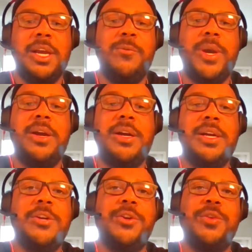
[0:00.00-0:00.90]
where,
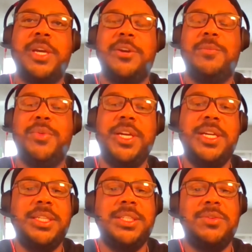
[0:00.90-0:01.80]
you get your
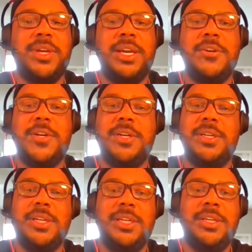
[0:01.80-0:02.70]
breeze, you get
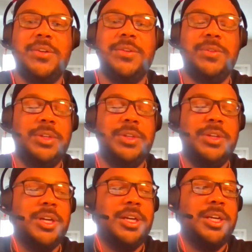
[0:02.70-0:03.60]
your,
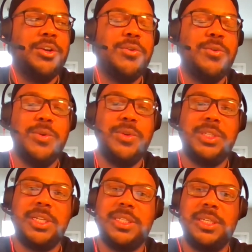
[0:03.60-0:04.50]
your cool
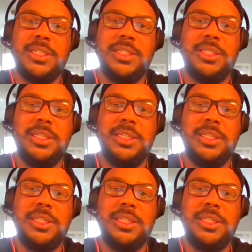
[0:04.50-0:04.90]
season.